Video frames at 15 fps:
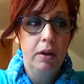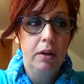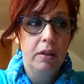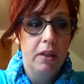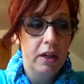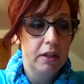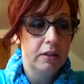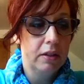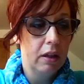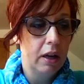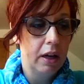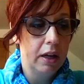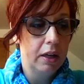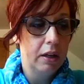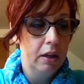Things
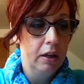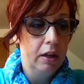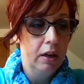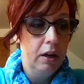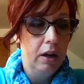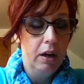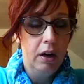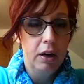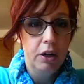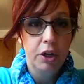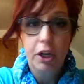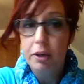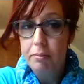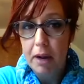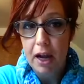like
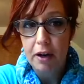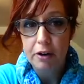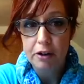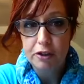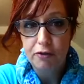good manners